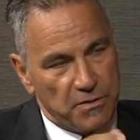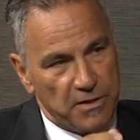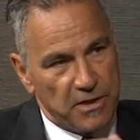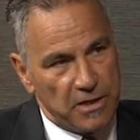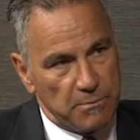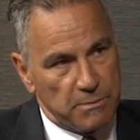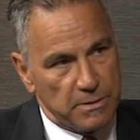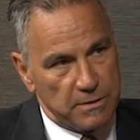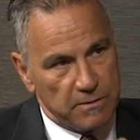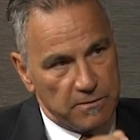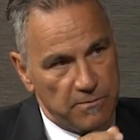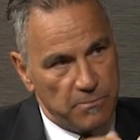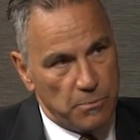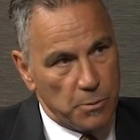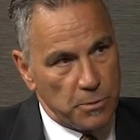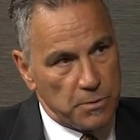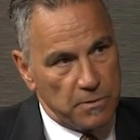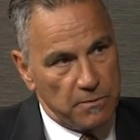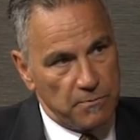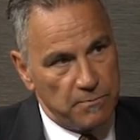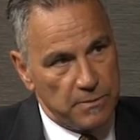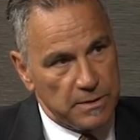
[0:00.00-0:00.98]
there between the
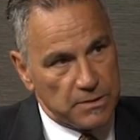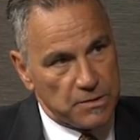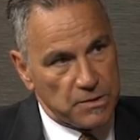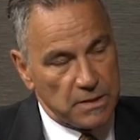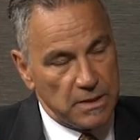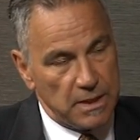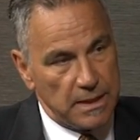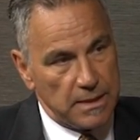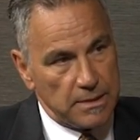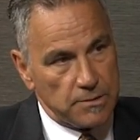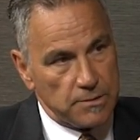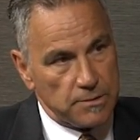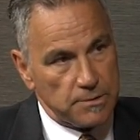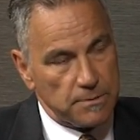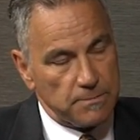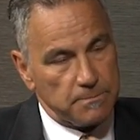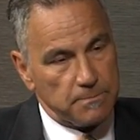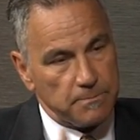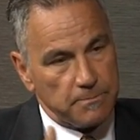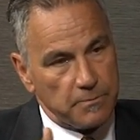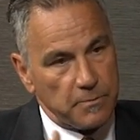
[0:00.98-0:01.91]
fourth and fifth slots,